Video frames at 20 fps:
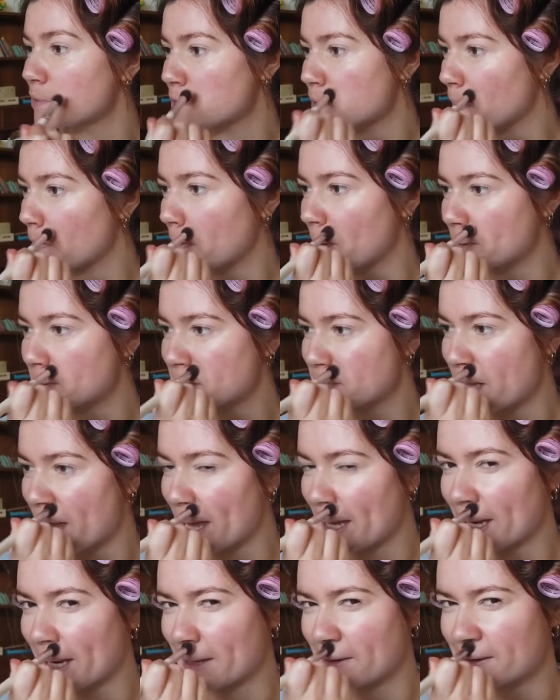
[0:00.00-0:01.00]
So what's
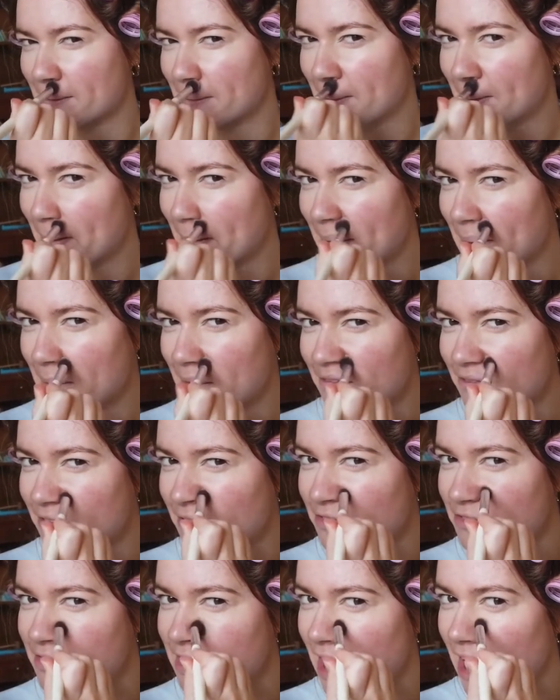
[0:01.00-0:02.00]
that, like
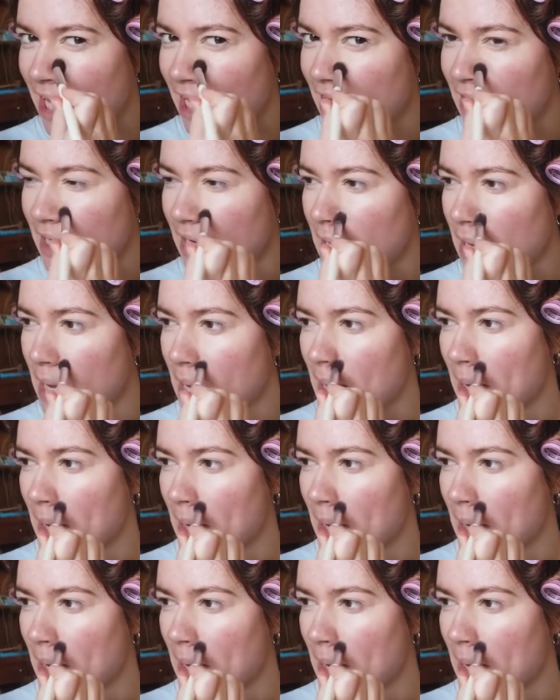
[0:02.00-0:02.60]
15,